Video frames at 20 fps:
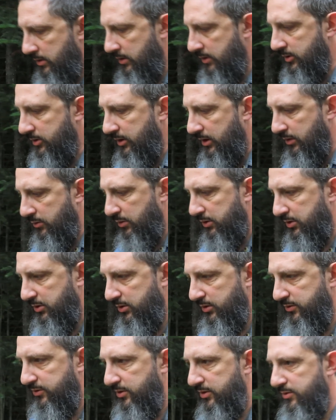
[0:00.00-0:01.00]
you say, what's
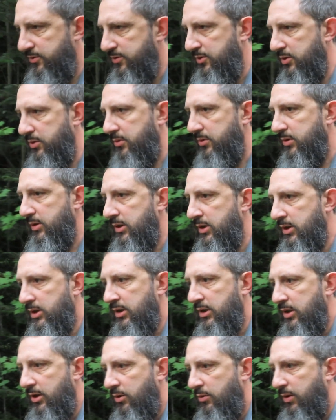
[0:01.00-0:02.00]
good for the flu?
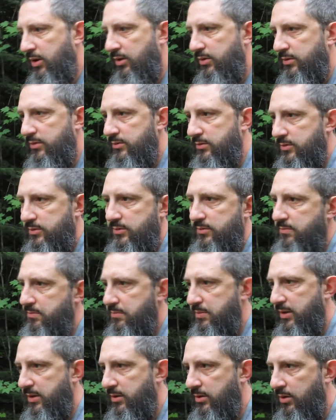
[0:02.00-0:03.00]
Well,
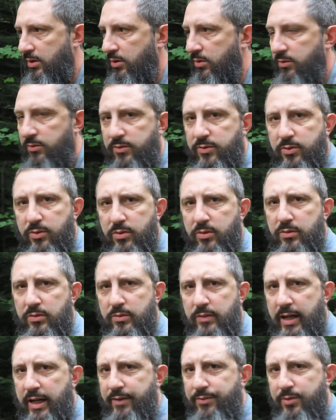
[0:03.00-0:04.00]
been known
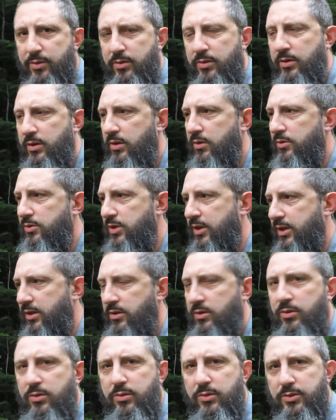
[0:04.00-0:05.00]
forever, you know,
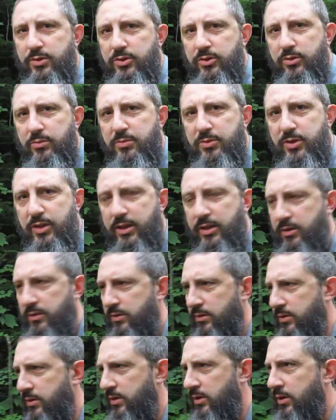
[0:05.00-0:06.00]
chicken noodle soup,
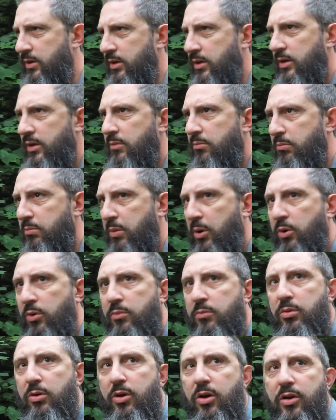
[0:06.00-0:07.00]
chicken
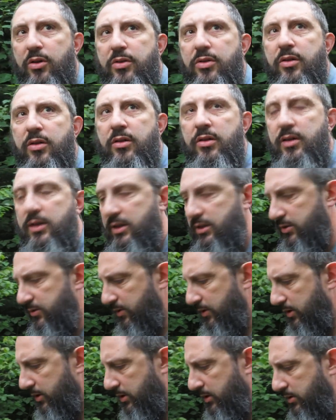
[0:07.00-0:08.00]
bone broth is
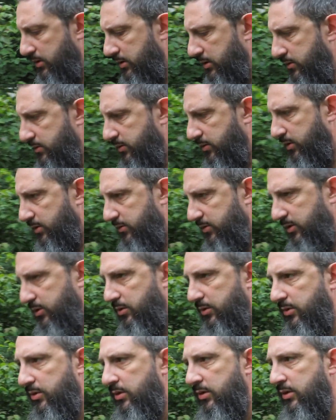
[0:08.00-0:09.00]
very good for the
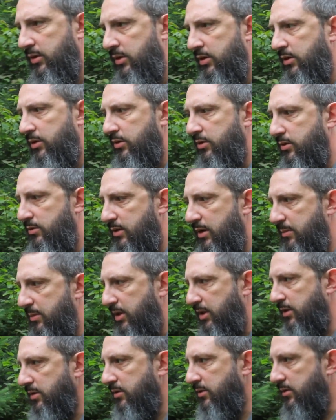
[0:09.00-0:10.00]
flu. Good
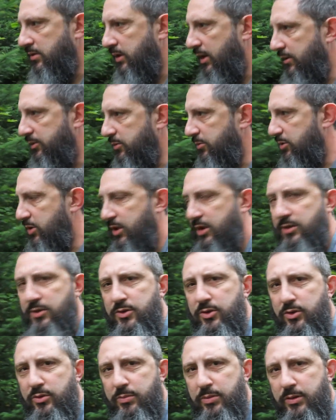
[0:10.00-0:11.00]
remedy. Have some
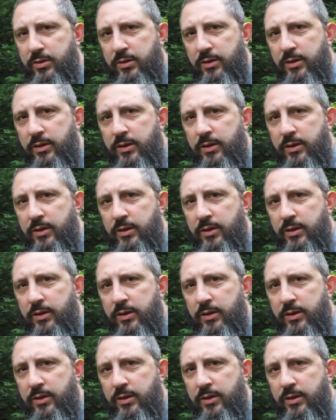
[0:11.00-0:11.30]
chicken soup,